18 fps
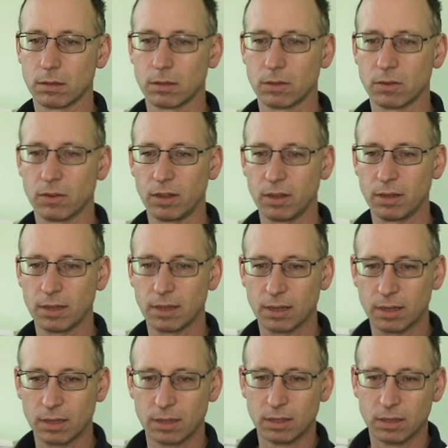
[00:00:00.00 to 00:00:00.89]
Type
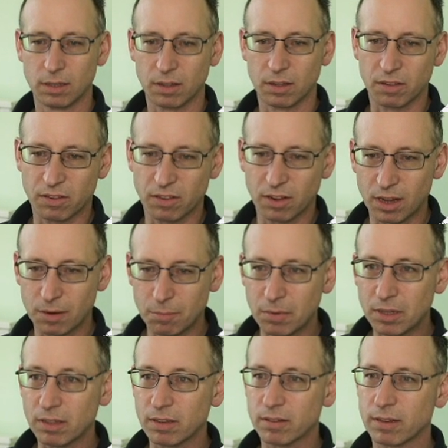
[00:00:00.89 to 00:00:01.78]

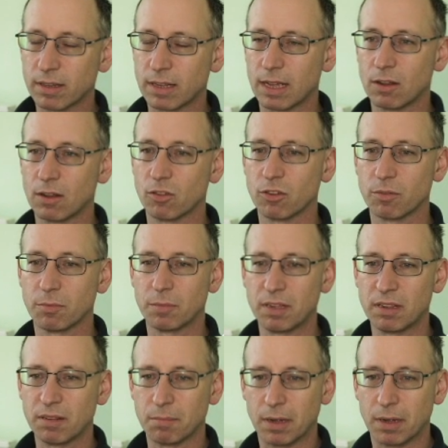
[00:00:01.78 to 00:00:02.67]
assignment count
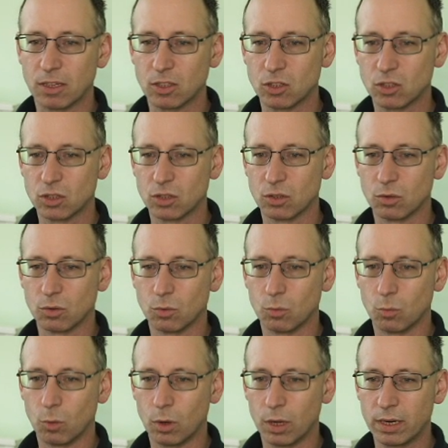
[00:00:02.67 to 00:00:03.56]
mismatch.
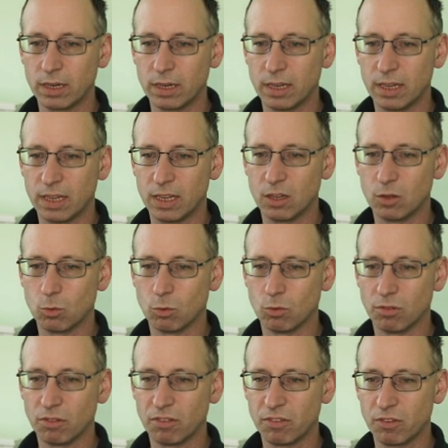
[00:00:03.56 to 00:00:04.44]
1
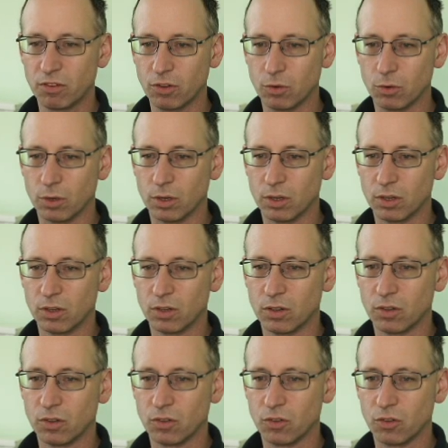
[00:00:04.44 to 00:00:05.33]
equals 2.
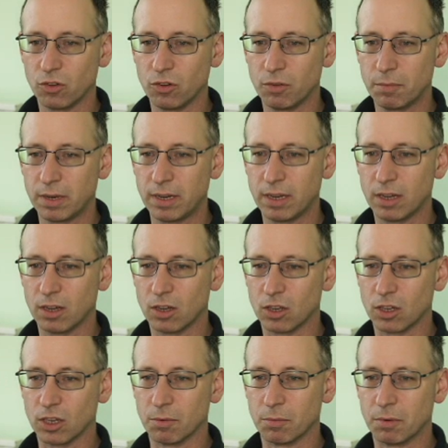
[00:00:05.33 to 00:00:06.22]
Too many
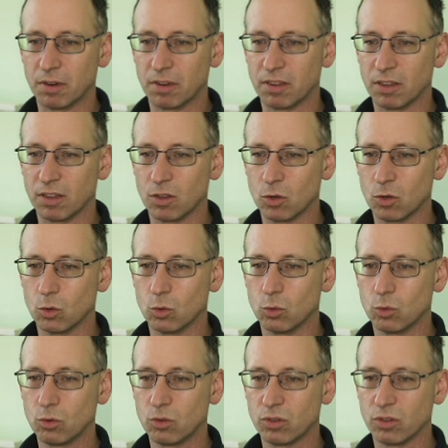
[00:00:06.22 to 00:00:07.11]
arguments in
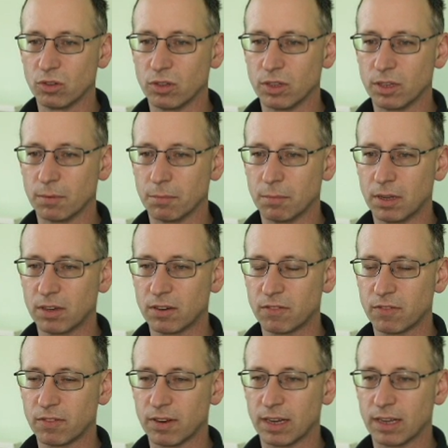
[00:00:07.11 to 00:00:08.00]
call to command
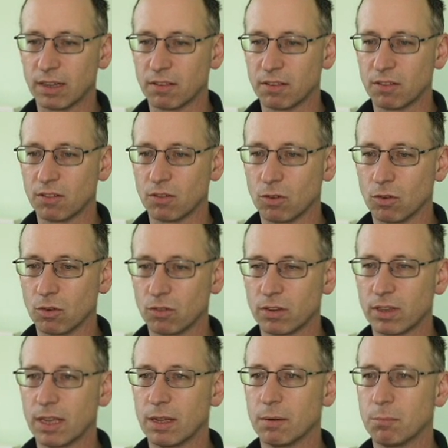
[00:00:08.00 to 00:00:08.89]
flags dot
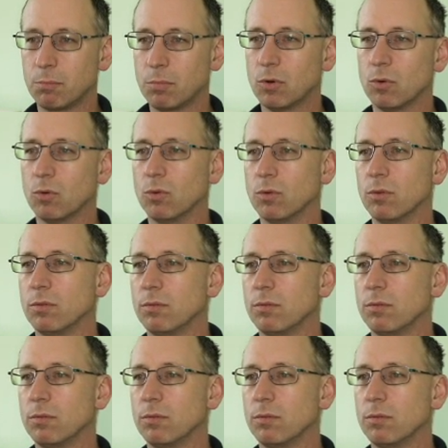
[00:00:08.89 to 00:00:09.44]
get ball.